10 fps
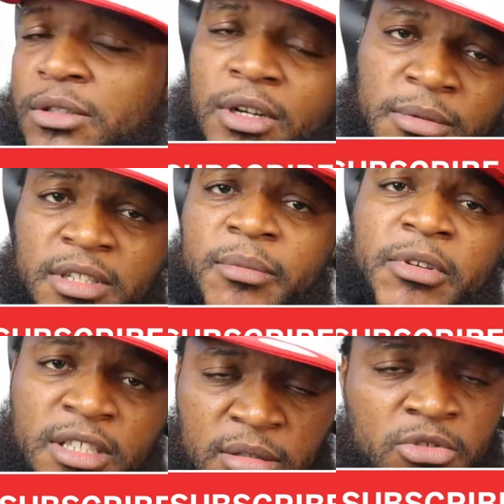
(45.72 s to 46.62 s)
you know what I'm saying?
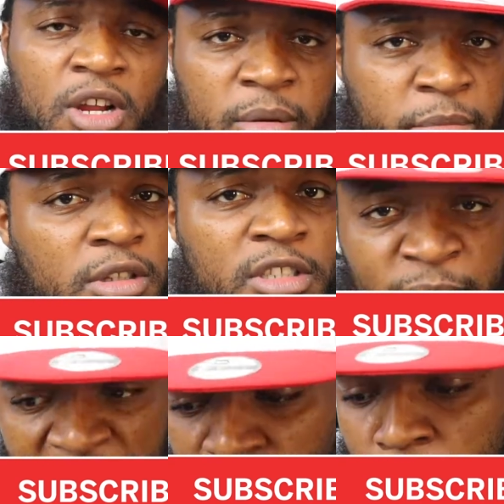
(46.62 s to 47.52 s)
Because I'm trying to build this
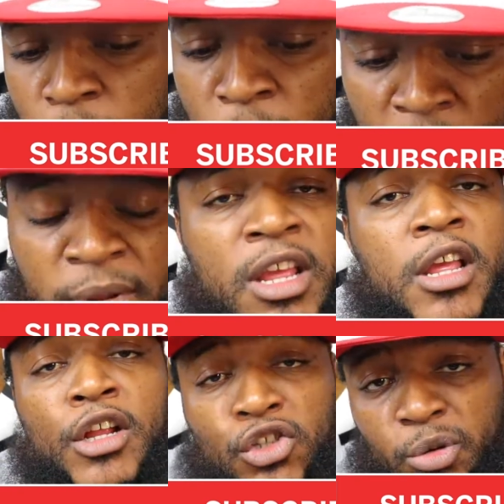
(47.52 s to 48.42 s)
platform up
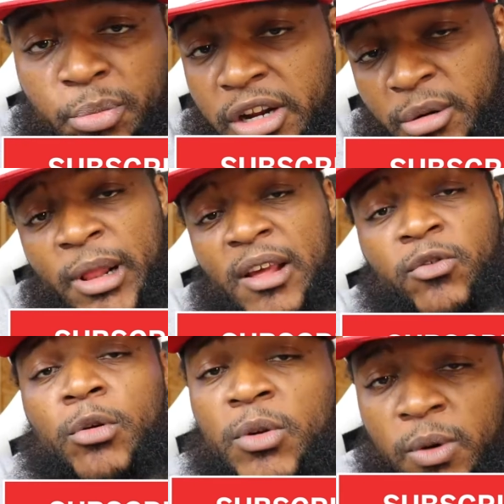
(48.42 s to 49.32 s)
to a bigger
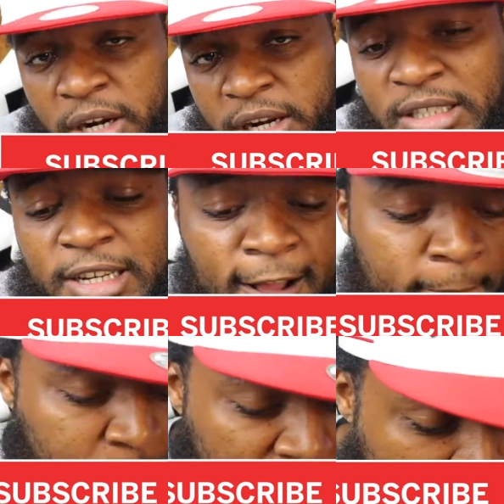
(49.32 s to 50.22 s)
platform than what it is now.
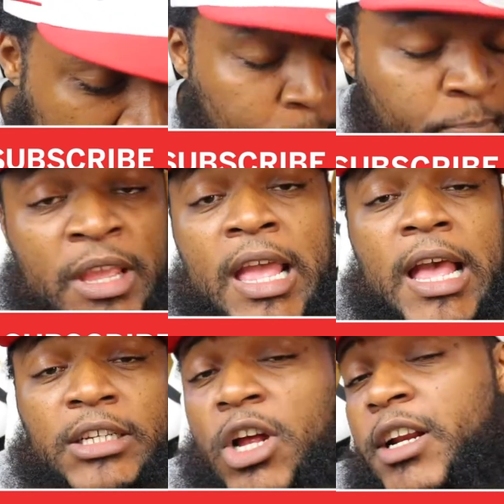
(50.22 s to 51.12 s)
And
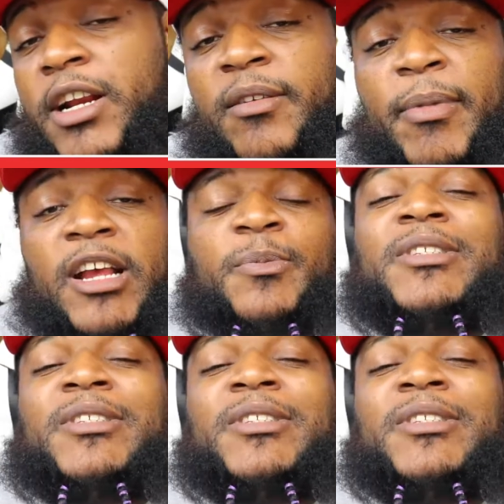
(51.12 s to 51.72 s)
so I need everybody's